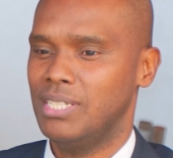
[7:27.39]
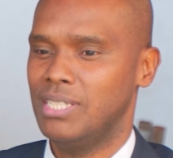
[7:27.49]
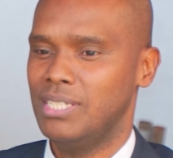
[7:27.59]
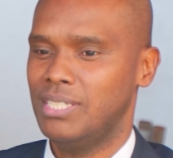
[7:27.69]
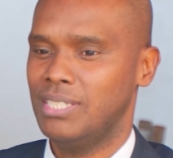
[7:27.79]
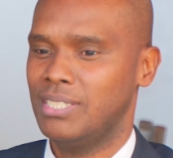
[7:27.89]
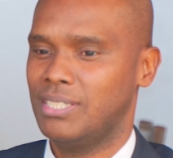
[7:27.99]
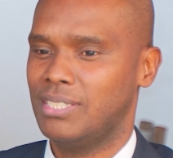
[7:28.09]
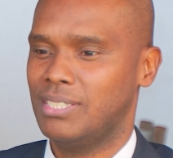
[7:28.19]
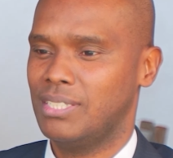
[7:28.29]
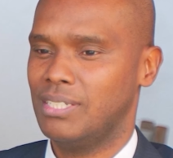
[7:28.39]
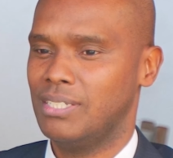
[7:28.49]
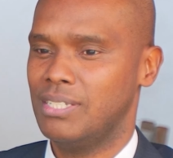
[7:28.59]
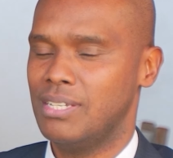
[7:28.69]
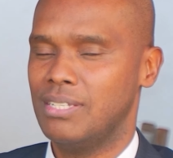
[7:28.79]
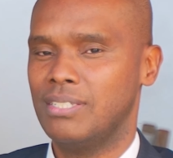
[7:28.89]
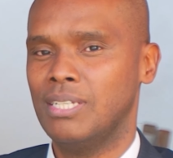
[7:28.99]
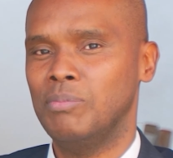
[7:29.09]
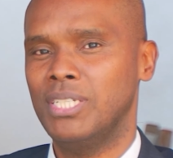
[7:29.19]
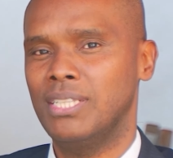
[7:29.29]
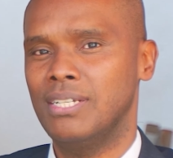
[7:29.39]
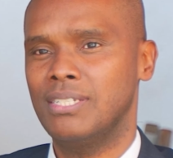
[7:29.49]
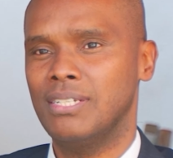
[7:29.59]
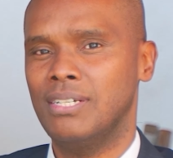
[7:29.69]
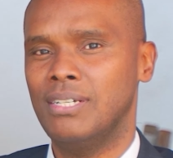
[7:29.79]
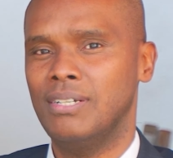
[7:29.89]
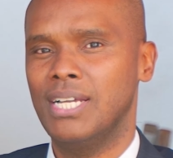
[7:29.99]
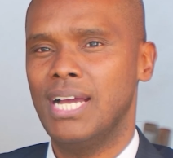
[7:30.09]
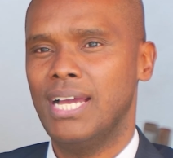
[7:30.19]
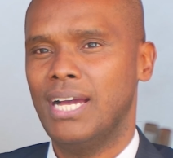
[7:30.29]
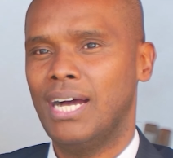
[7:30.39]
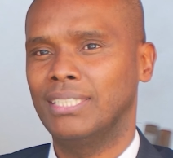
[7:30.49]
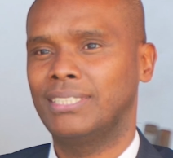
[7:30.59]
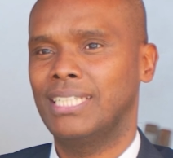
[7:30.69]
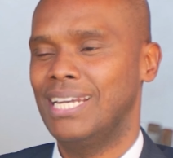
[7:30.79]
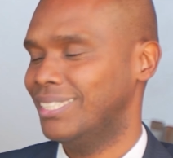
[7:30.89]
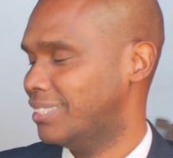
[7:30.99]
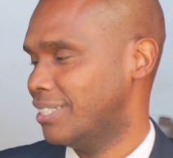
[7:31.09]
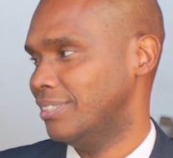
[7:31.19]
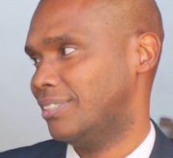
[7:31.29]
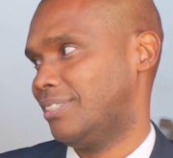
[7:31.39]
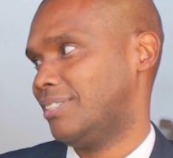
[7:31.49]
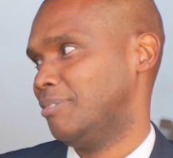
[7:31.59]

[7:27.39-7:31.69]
this is something that has less risk.